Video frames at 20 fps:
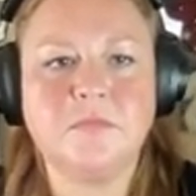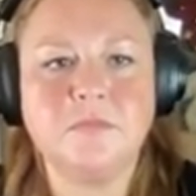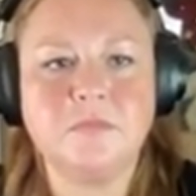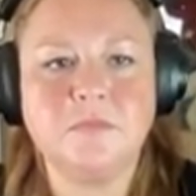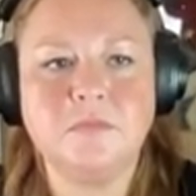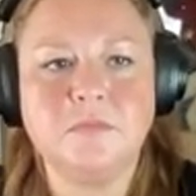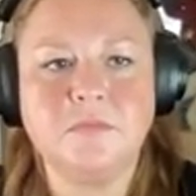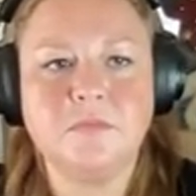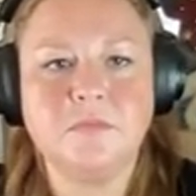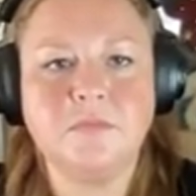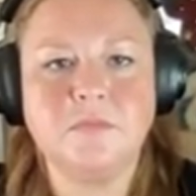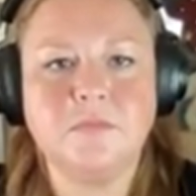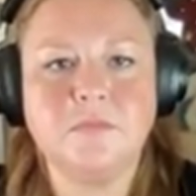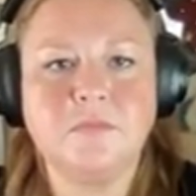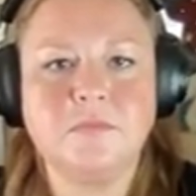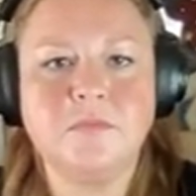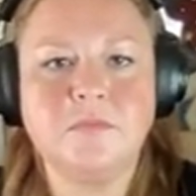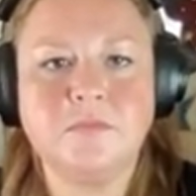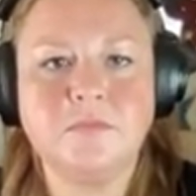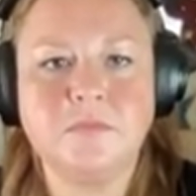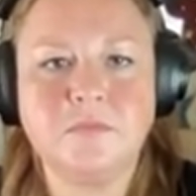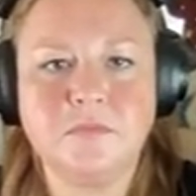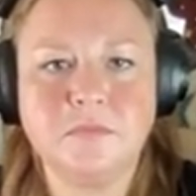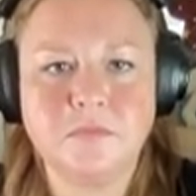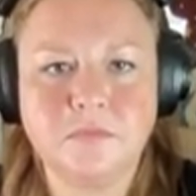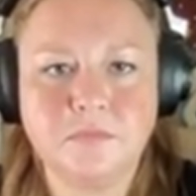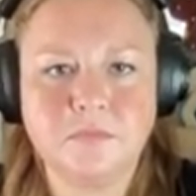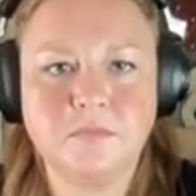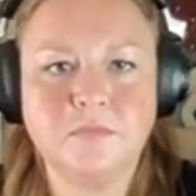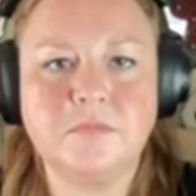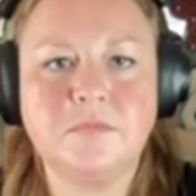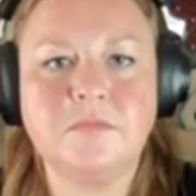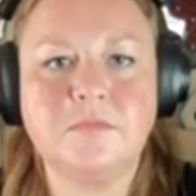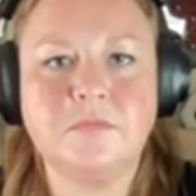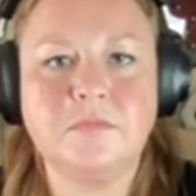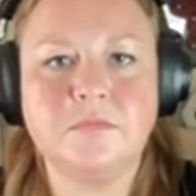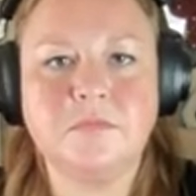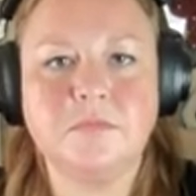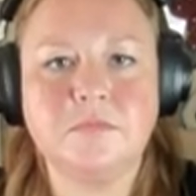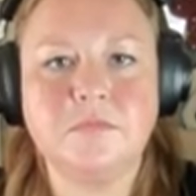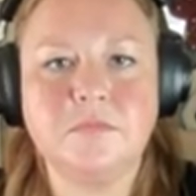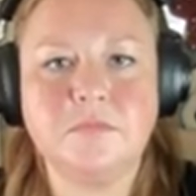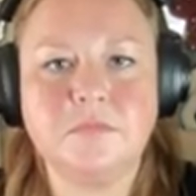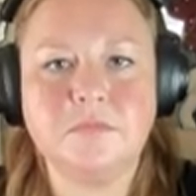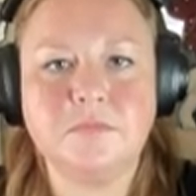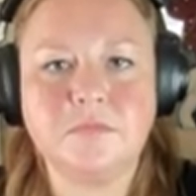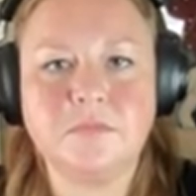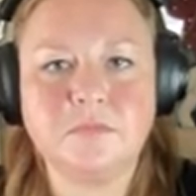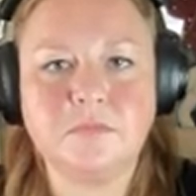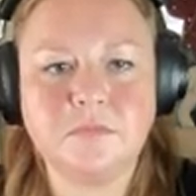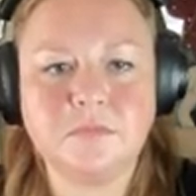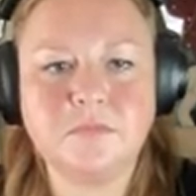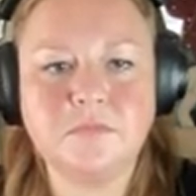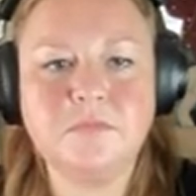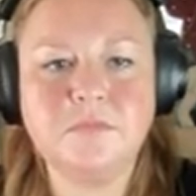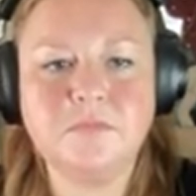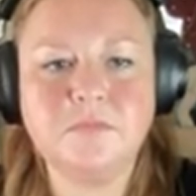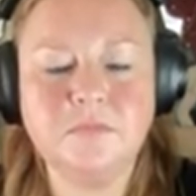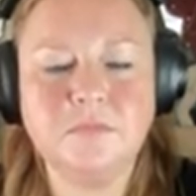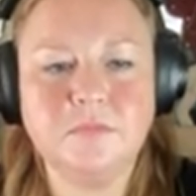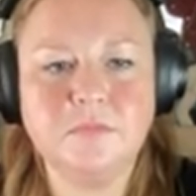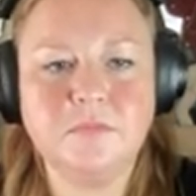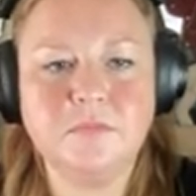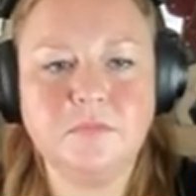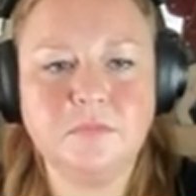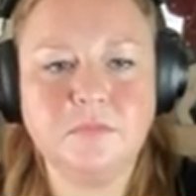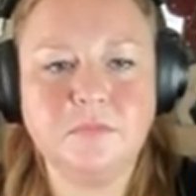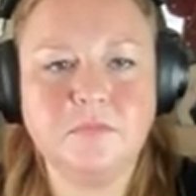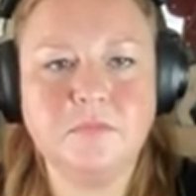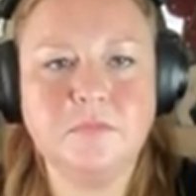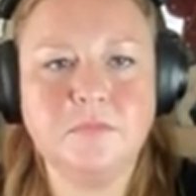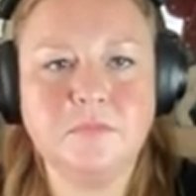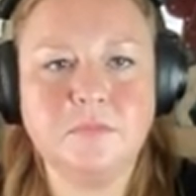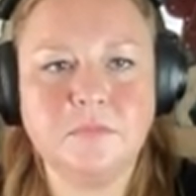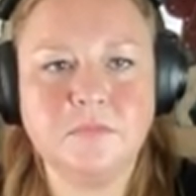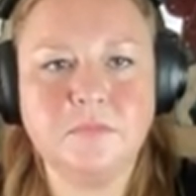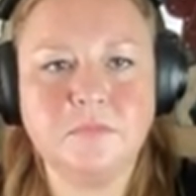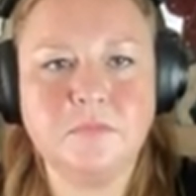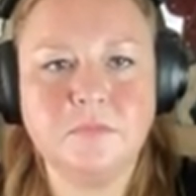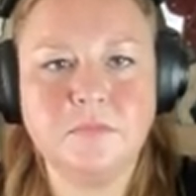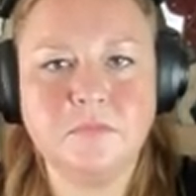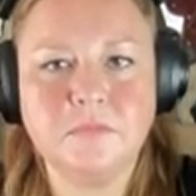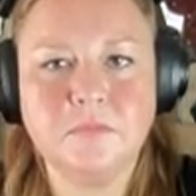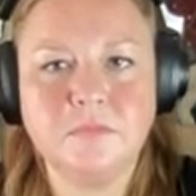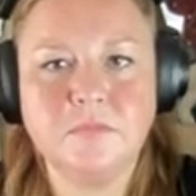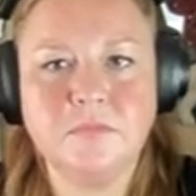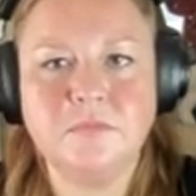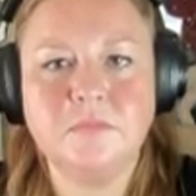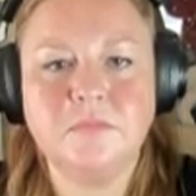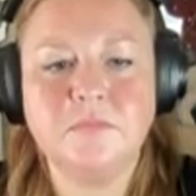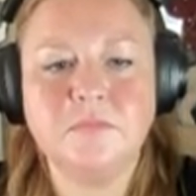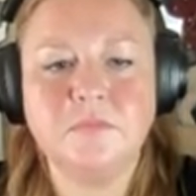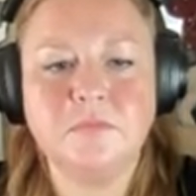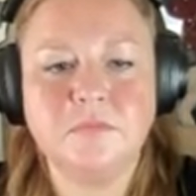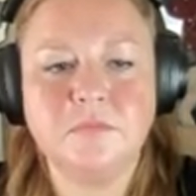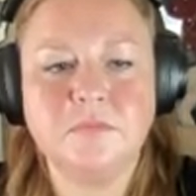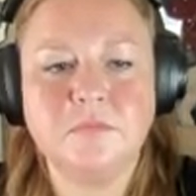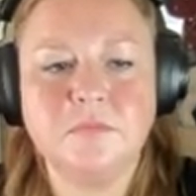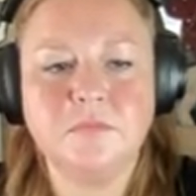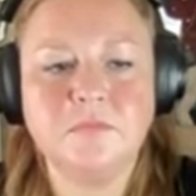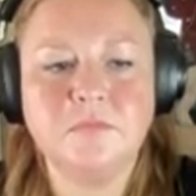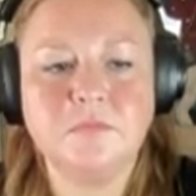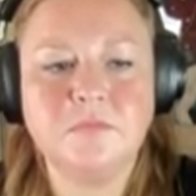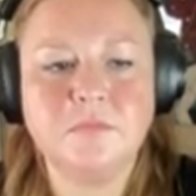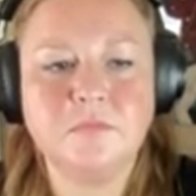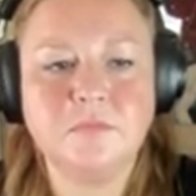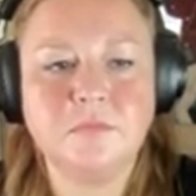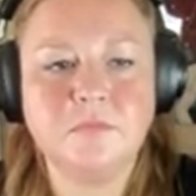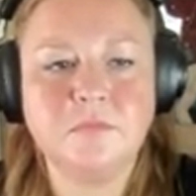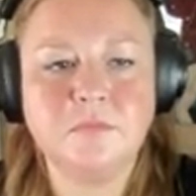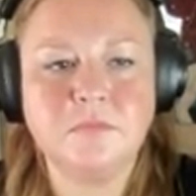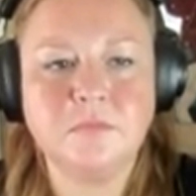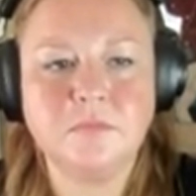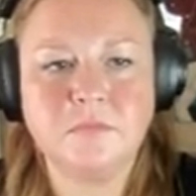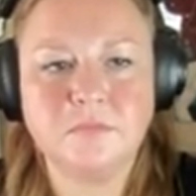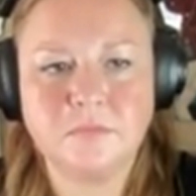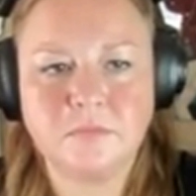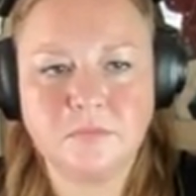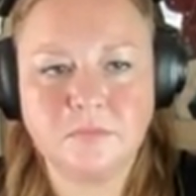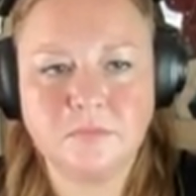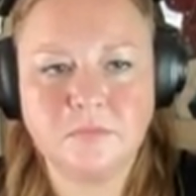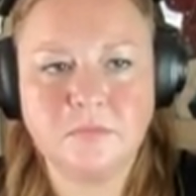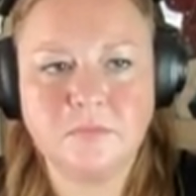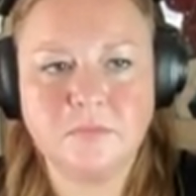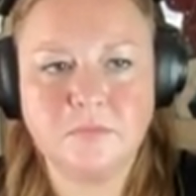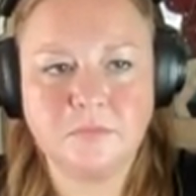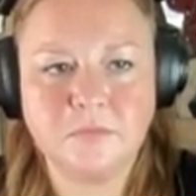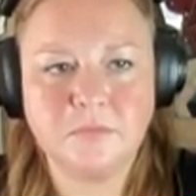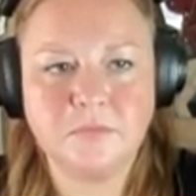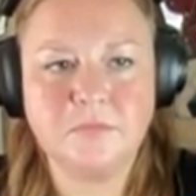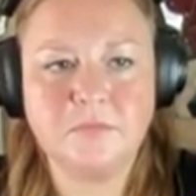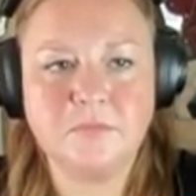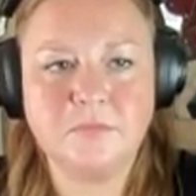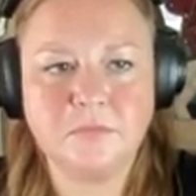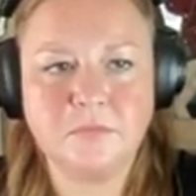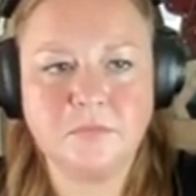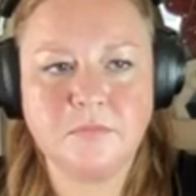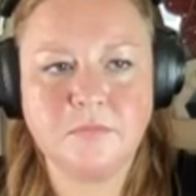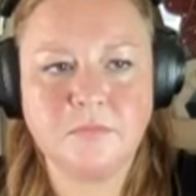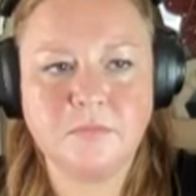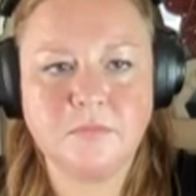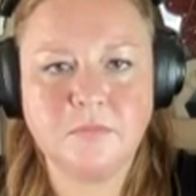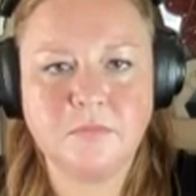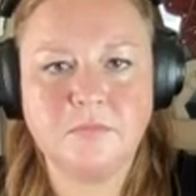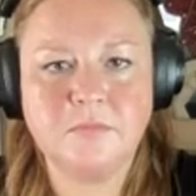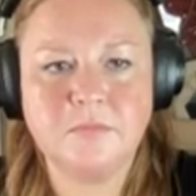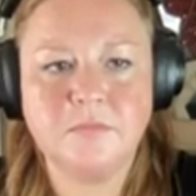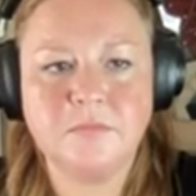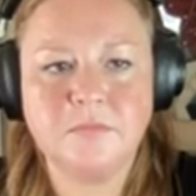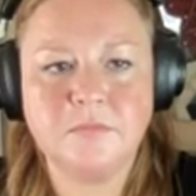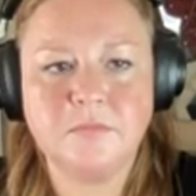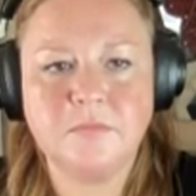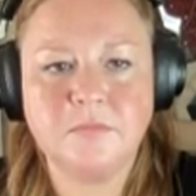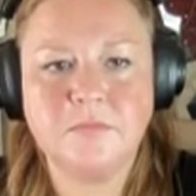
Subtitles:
[no speech]